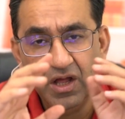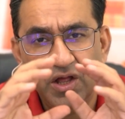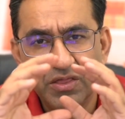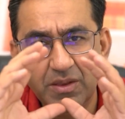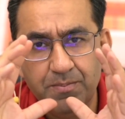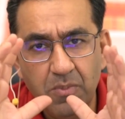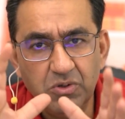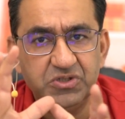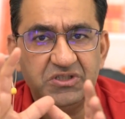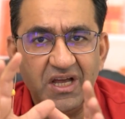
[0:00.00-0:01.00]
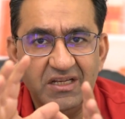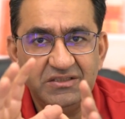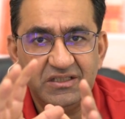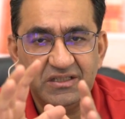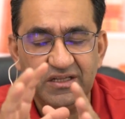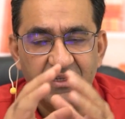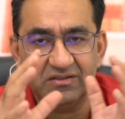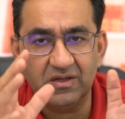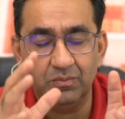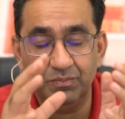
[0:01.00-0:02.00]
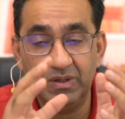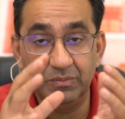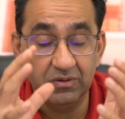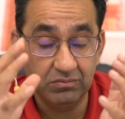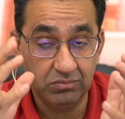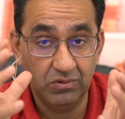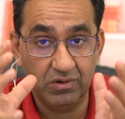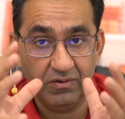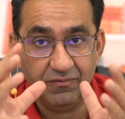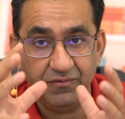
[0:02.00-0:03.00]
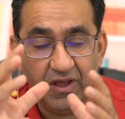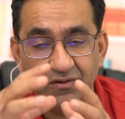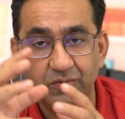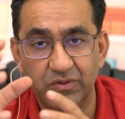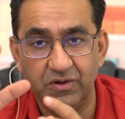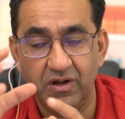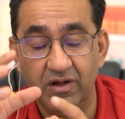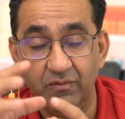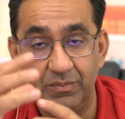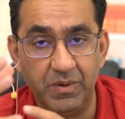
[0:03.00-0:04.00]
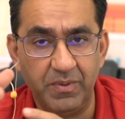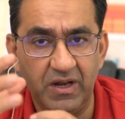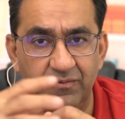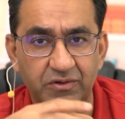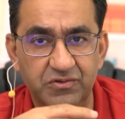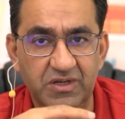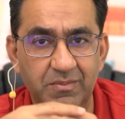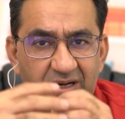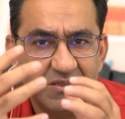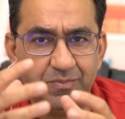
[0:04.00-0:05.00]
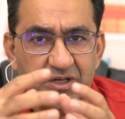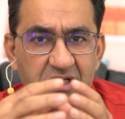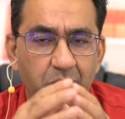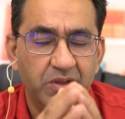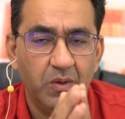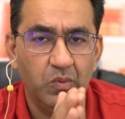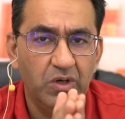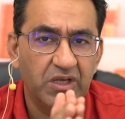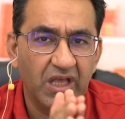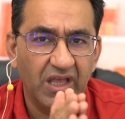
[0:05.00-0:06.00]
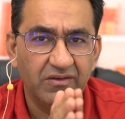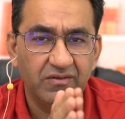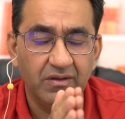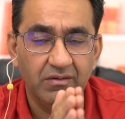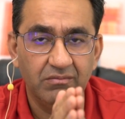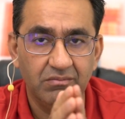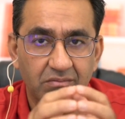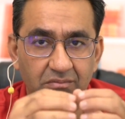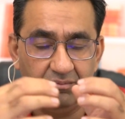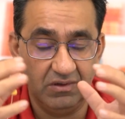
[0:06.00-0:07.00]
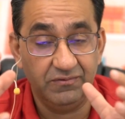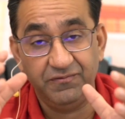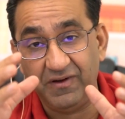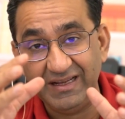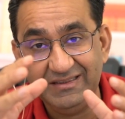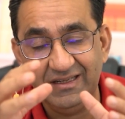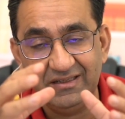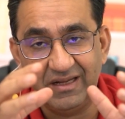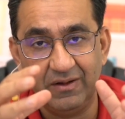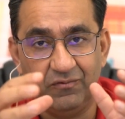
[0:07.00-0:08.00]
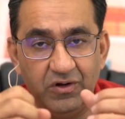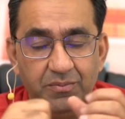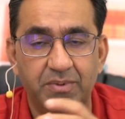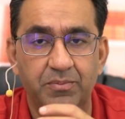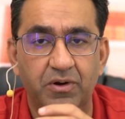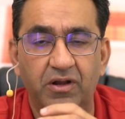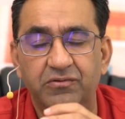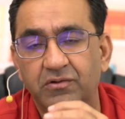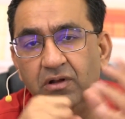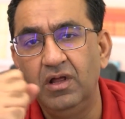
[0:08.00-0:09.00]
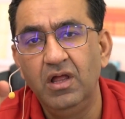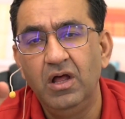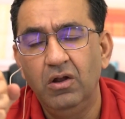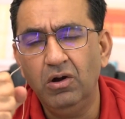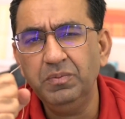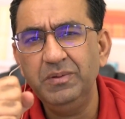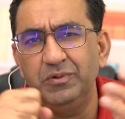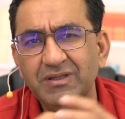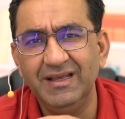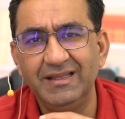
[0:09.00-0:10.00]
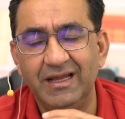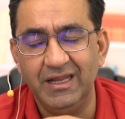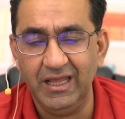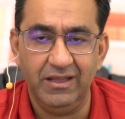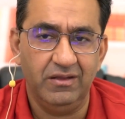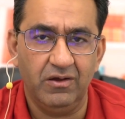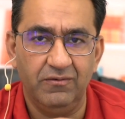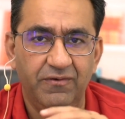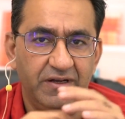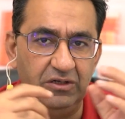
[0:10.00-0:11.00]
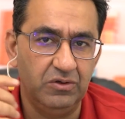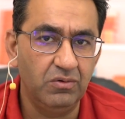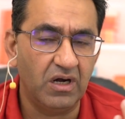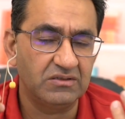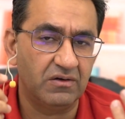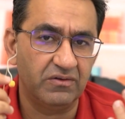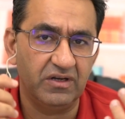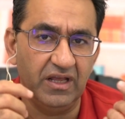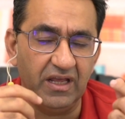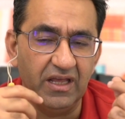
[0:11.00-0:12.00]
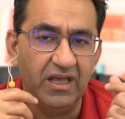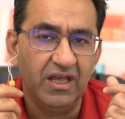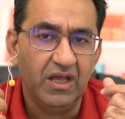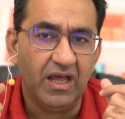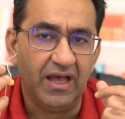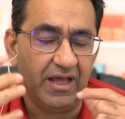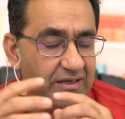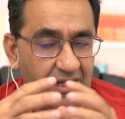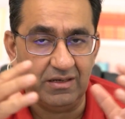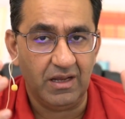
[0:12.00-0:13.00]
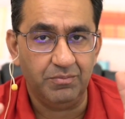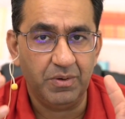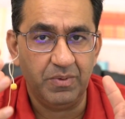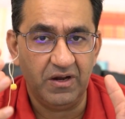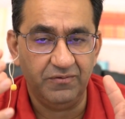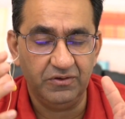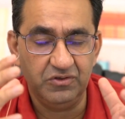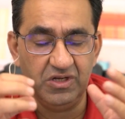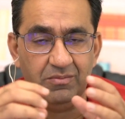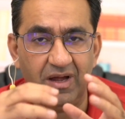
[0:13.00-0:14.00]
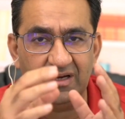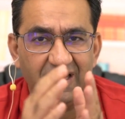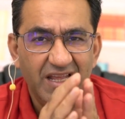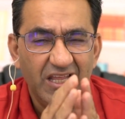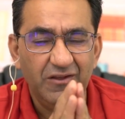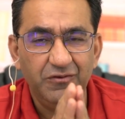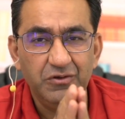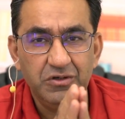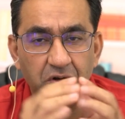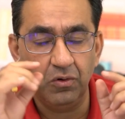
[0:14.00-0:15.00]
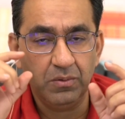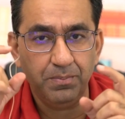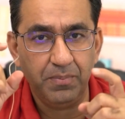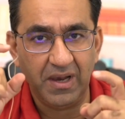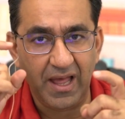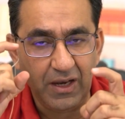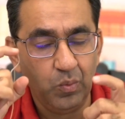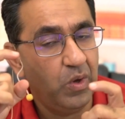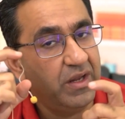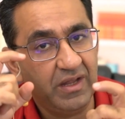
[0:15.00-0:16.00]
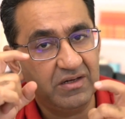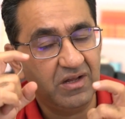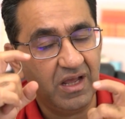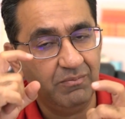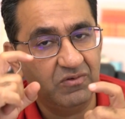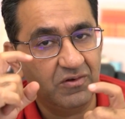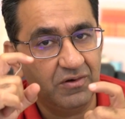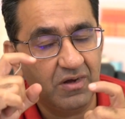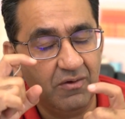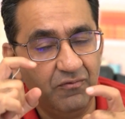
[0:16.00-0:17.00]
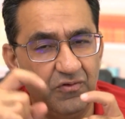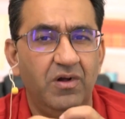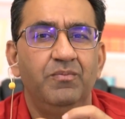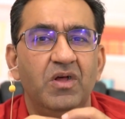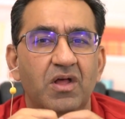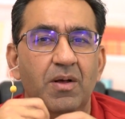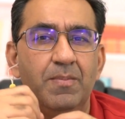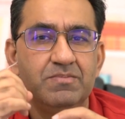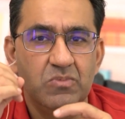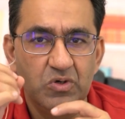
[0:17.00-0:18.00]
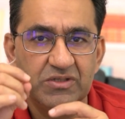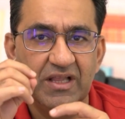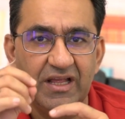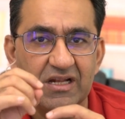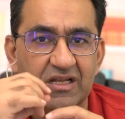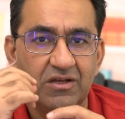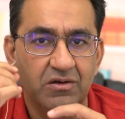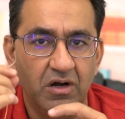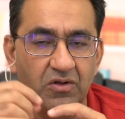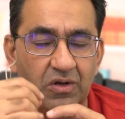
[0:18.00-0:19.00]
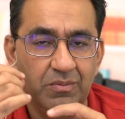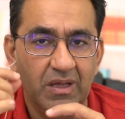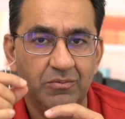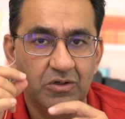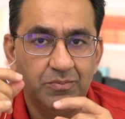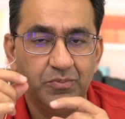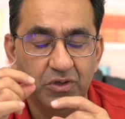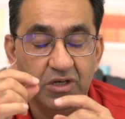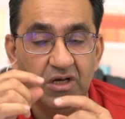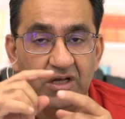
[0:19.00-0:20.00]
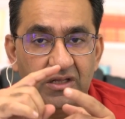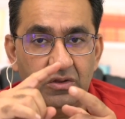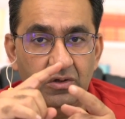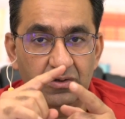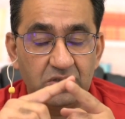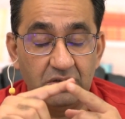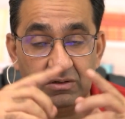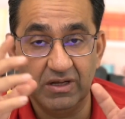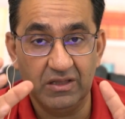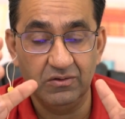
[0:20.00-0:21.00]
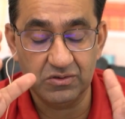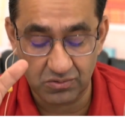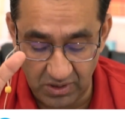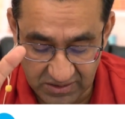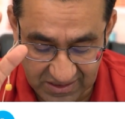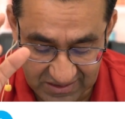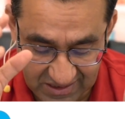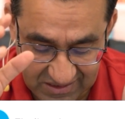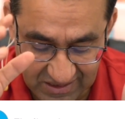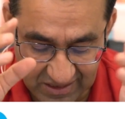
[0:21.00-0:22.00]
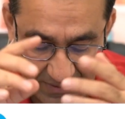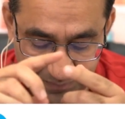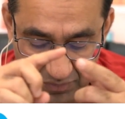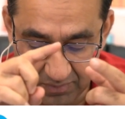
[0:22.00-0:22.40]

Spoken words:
The most challenging thing that some people face with regard when preparing for the GMAT, especially when they're working, is finding time for your preparation. A lot of people think that, hey, they're going to find 2 hours out of the day and prepare for the GMAT. If you don't plan where that time's going to come from, most likely you're not going to be able to get those 2 hours consistently.